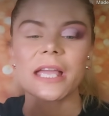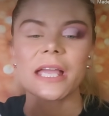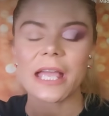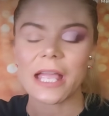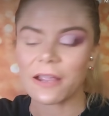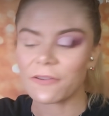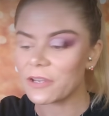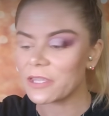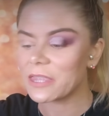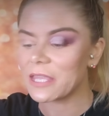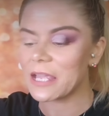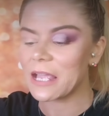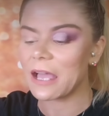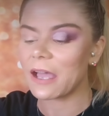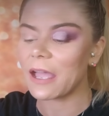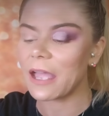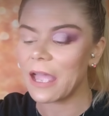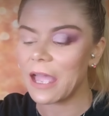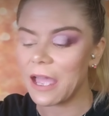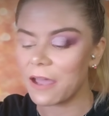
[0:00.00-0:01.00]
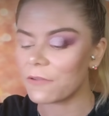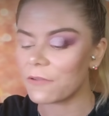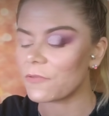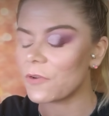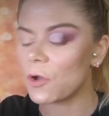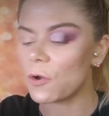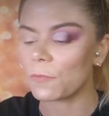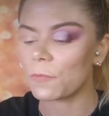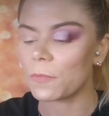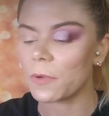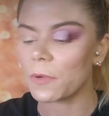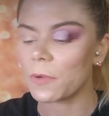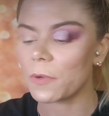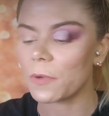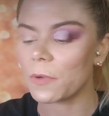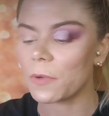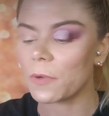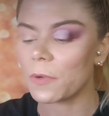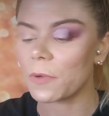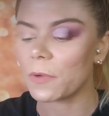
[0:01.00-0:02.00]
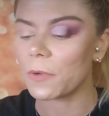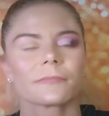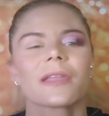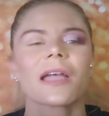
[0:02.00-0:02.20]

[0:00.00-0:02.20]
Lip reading: everything I have almost.